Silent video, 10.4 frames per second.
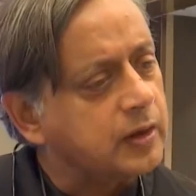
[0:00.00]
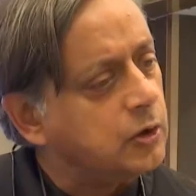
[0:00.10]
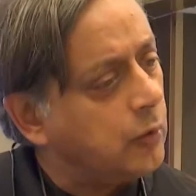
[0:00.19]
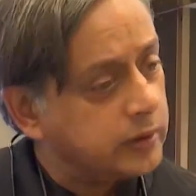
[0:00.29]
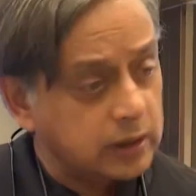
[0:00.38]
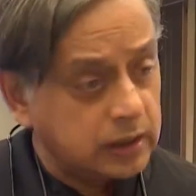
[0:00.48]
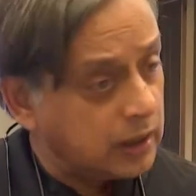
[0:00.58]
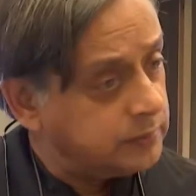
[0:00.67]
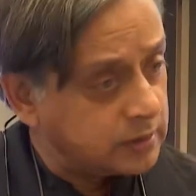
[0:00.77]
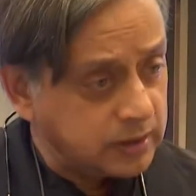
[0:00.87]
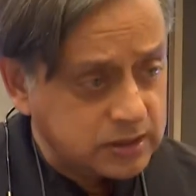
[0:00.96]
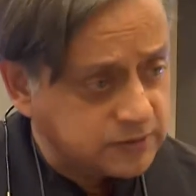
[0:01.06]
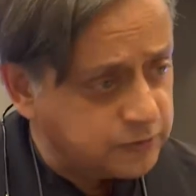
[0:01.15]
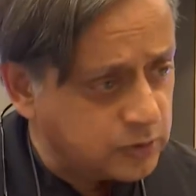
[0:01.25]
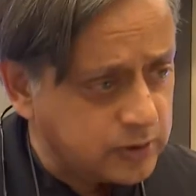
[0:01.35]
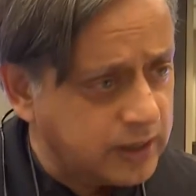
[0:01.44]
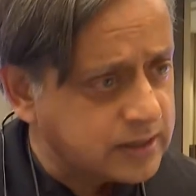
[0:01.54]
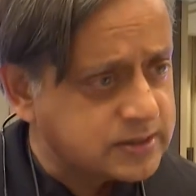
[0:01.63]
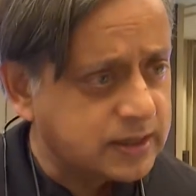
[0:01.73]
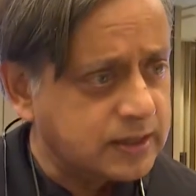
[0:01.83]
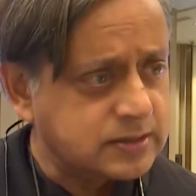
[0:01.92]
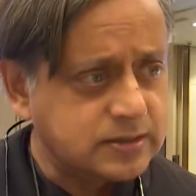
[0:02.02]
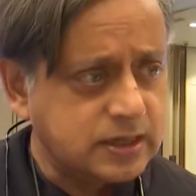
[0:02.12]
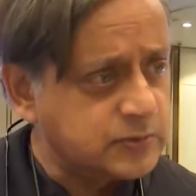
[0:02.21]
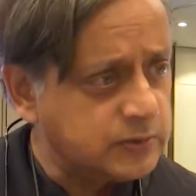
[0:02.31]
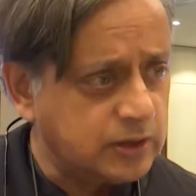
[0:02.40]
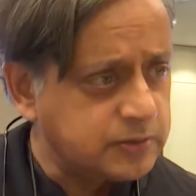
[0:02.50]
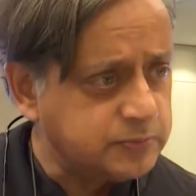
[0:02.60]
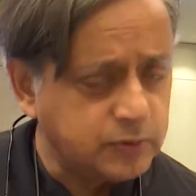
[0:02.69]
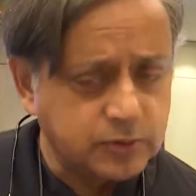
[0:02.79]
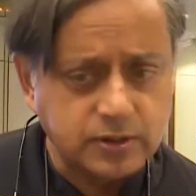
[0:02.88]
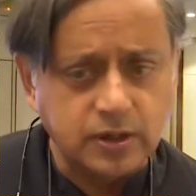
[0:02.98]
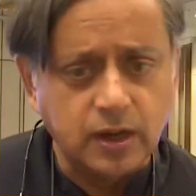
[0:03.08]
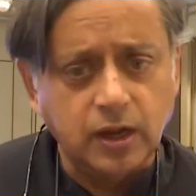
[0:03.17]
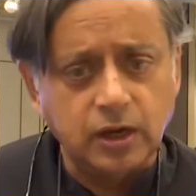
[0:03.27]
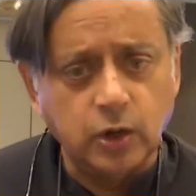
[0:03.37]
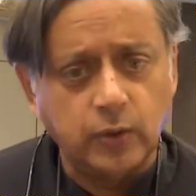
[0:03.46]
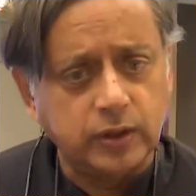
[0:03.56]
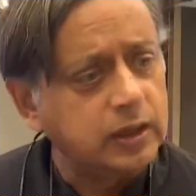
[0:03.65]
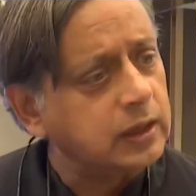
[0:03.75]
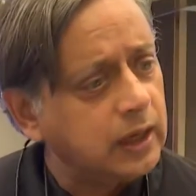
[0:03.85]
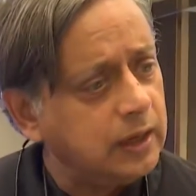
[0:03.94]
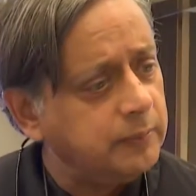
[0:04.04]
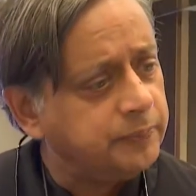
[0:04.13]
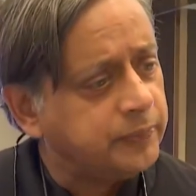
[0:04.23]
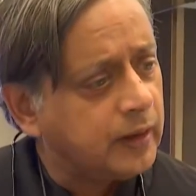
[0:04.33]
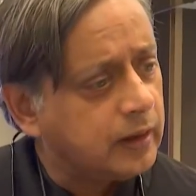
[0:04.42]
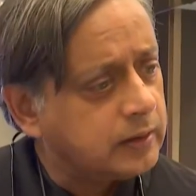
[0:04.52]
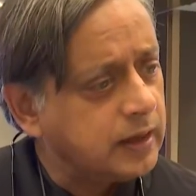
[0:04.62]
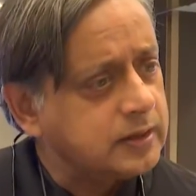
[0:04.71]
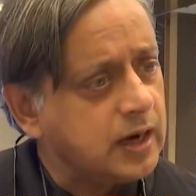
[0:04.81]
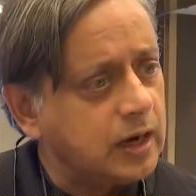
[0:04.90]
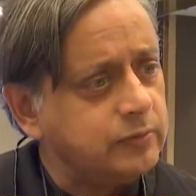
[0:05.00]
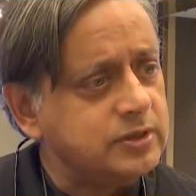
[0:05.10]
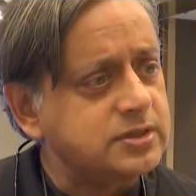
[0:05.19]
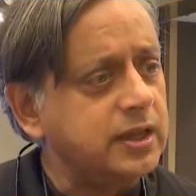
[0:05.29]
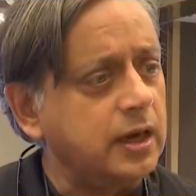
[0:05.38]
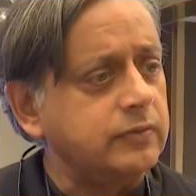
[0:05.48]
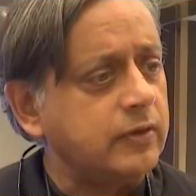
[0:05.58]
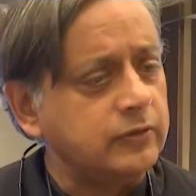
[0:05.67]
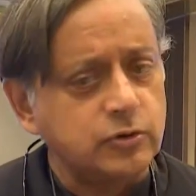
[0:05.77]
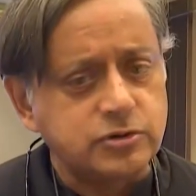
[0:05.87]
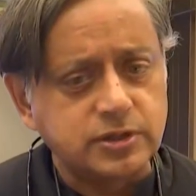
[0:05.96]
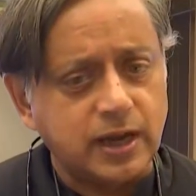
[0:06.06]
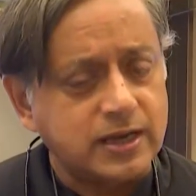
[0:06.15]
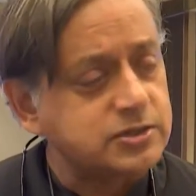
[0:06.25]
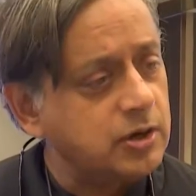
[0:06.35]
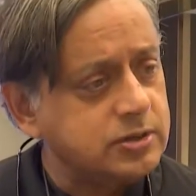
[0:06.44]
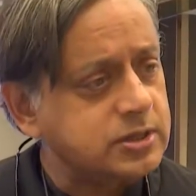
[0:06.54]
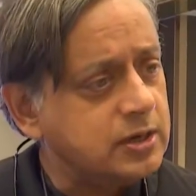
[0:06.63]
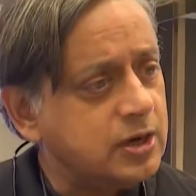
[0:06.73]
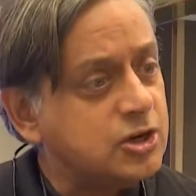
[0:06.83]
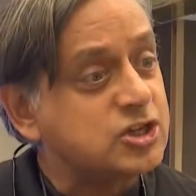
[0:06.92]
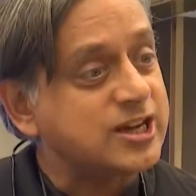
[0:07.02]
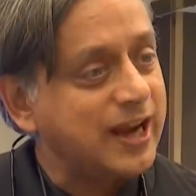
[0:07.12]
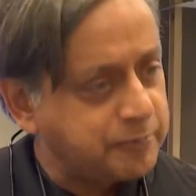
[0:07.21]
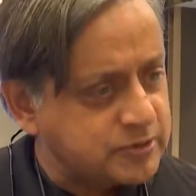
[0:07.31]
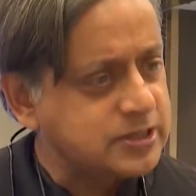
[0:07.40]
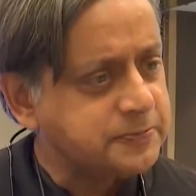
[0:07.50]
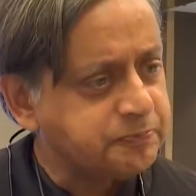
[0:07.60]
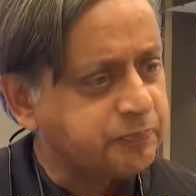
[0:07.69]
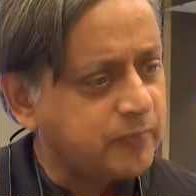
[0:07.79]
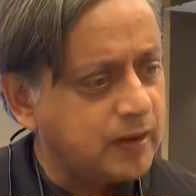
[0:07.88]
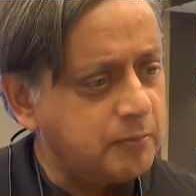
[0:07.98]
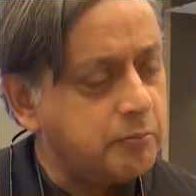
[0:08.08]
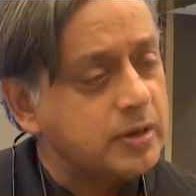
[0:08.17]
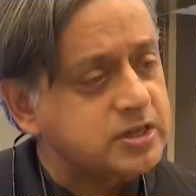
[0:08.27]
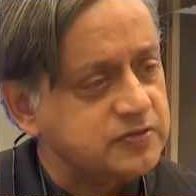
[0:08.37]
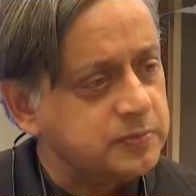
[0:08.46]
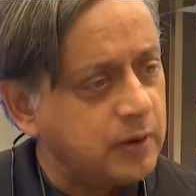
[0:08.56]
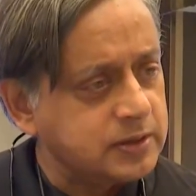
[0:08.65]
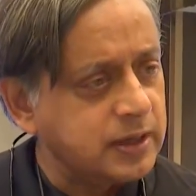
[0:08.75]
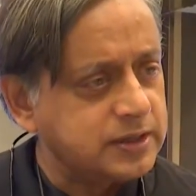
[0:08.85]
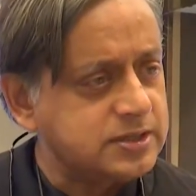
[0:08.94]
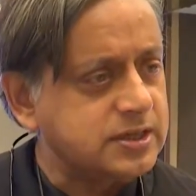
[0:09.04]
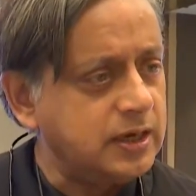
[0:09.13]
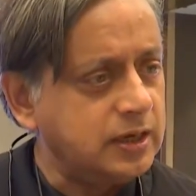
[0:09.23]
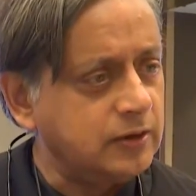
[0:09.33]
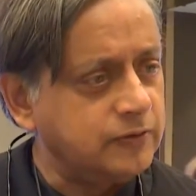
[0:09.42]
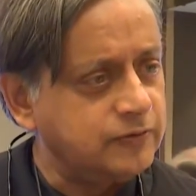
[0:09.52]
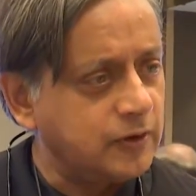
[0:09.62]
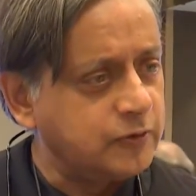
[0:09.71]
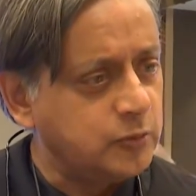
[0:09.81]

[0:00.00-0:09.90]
No one can claim that the 84 riots against Sikhs were not important. No one can claim that Darwin's theory of evolution has not shaped much of modern understanding of, of